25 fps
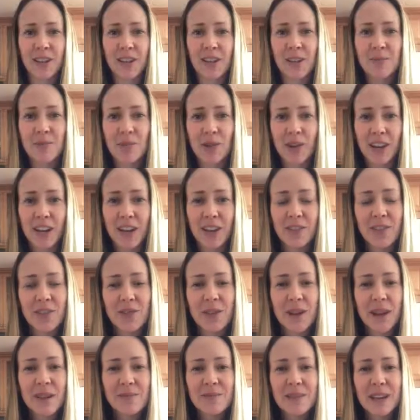Good morning,
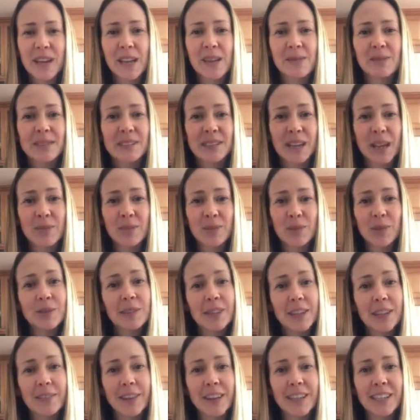everyone. My name is April
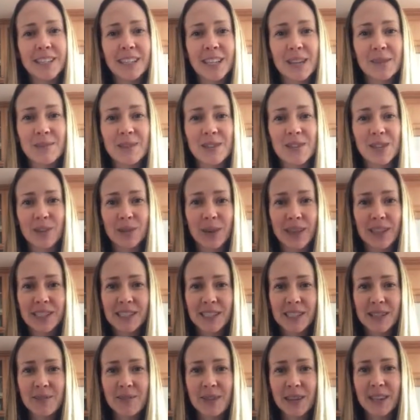Olivas, and I'm a
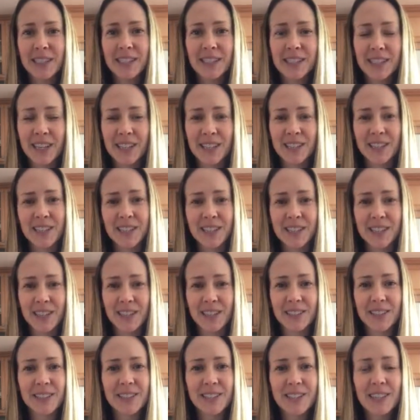Norwex Independent Sales
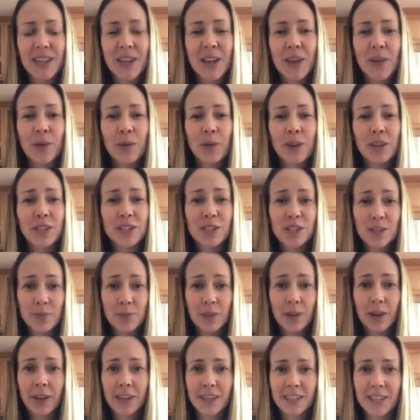Consultant. We are
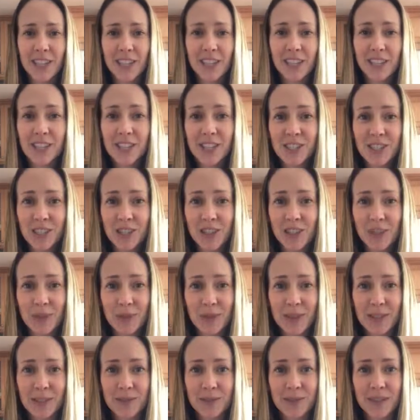super excited to share
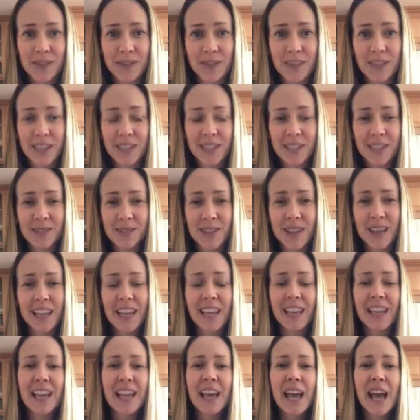Norwex with you this
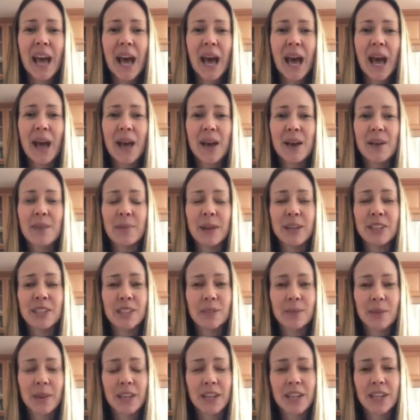week. I
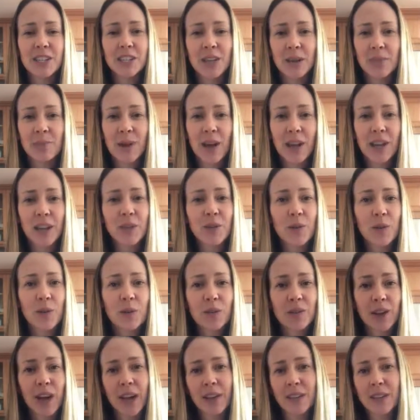just wanted to jump on and go
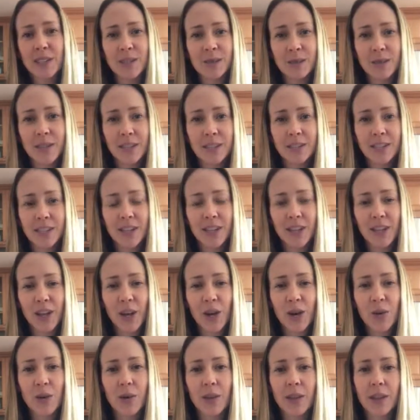over how this week is going to
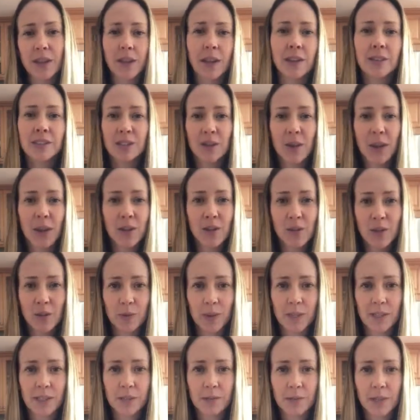go, and then also how
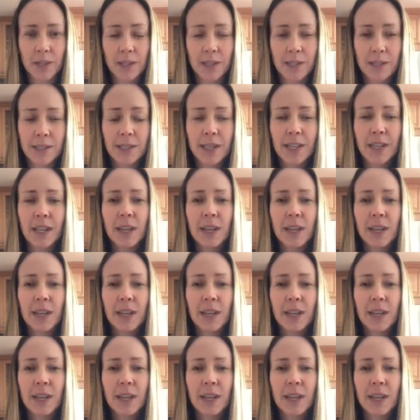Norwex works.